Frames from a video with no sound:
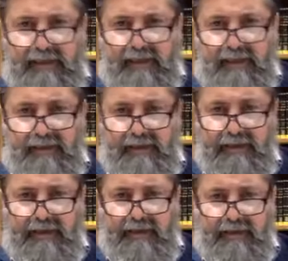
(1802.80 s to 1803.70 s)
if
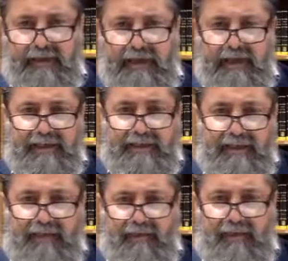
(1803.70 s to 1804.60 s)
the sota is
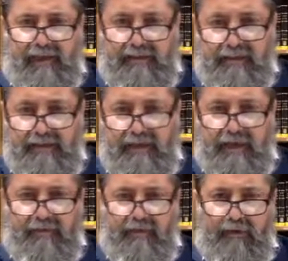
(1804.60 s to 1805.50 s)
not really a sota,
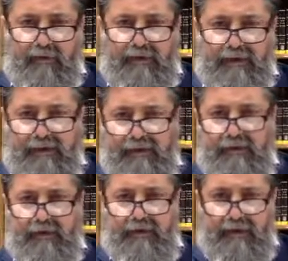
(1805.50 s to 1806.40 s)
if a woman did not
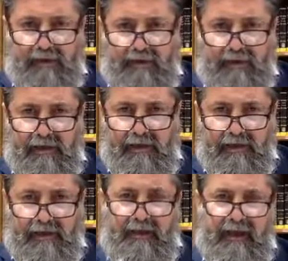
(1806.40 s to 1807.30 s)
do anything
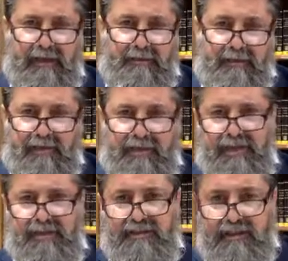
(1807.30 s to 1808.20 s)
and her husband was
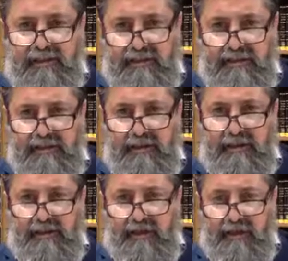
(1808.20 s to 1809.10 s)
just jealous,
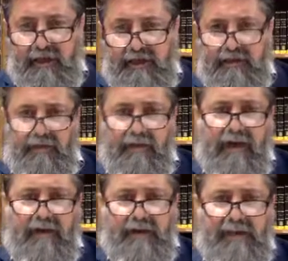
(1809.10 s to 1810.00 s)
Hashem will
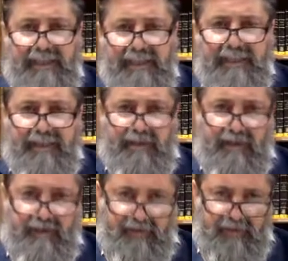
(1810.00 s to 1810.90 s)
guarantee that she'll
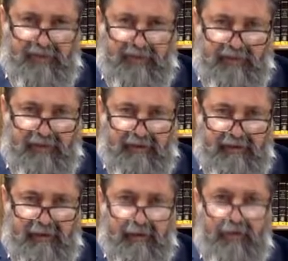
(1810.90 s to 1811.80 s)
have children
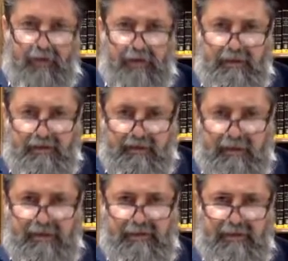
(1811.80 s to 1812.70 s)
and good,
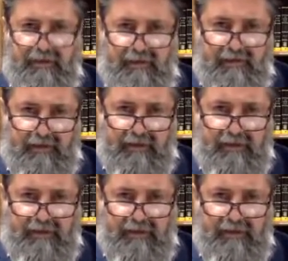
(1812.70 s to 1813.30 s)
righteous children.